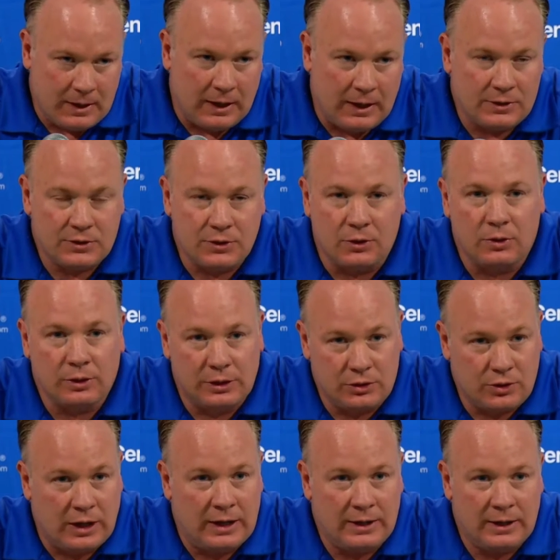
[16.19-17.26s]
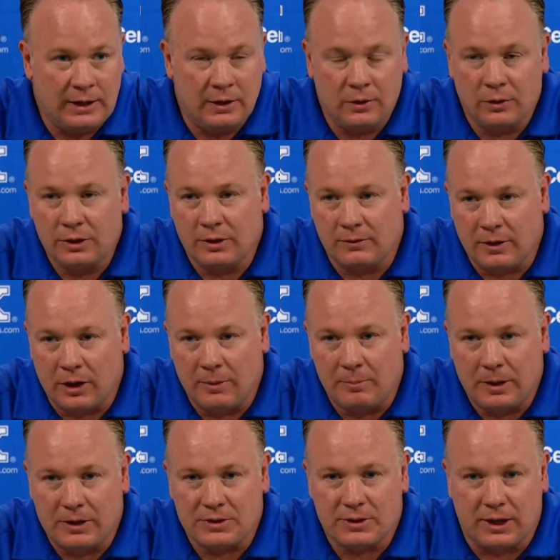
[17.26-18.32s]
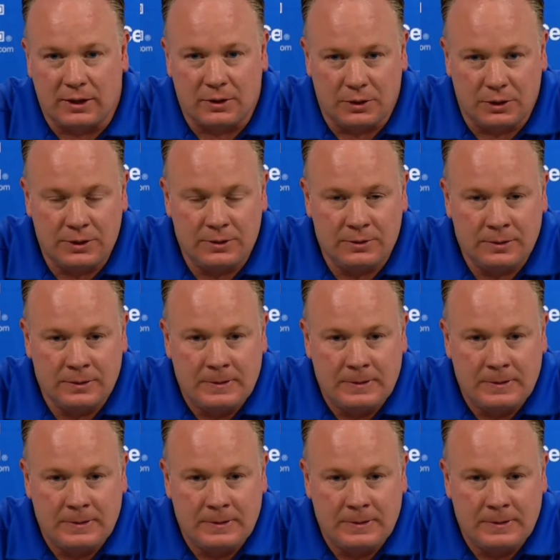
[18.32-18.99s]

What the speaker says: I certainly tried to handle it the very best I could.